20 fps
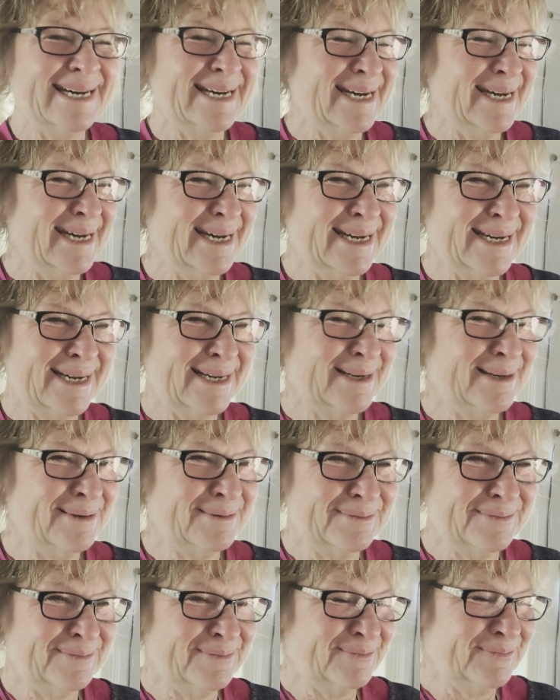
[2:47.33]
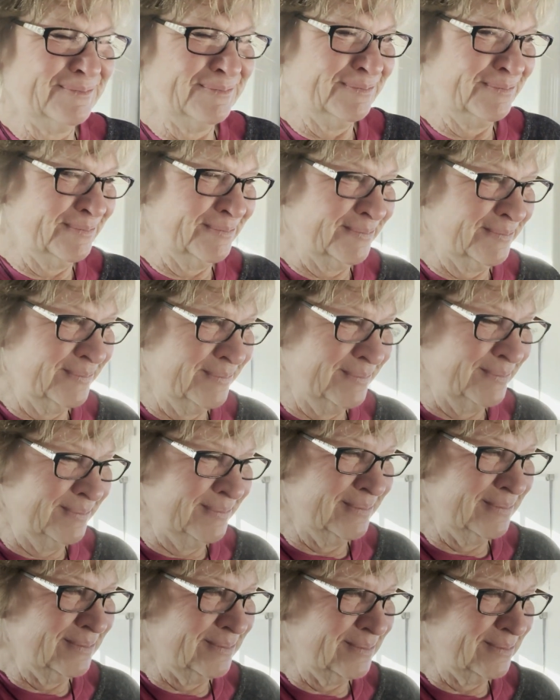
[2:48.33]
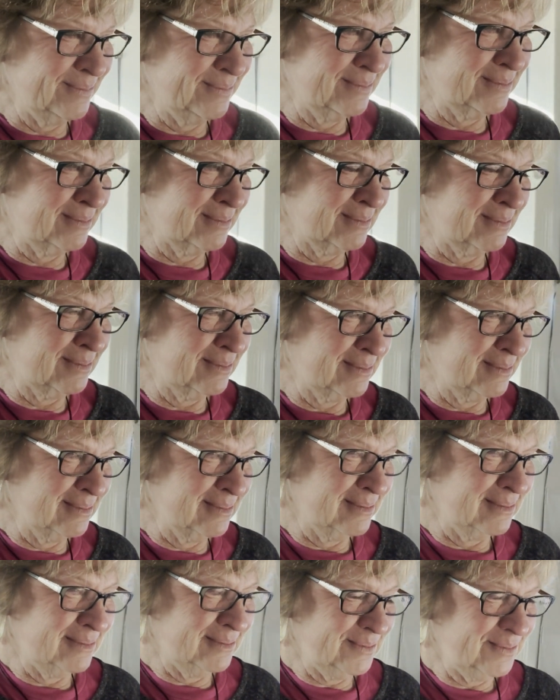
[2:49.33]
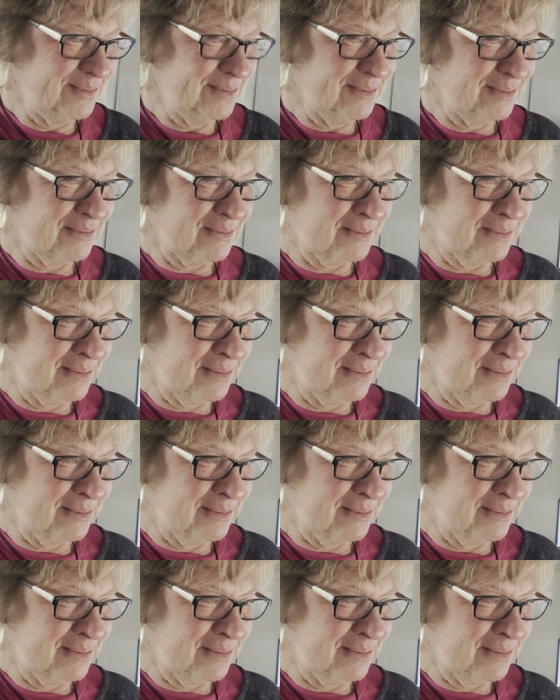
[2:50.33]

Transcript: Nothing is said.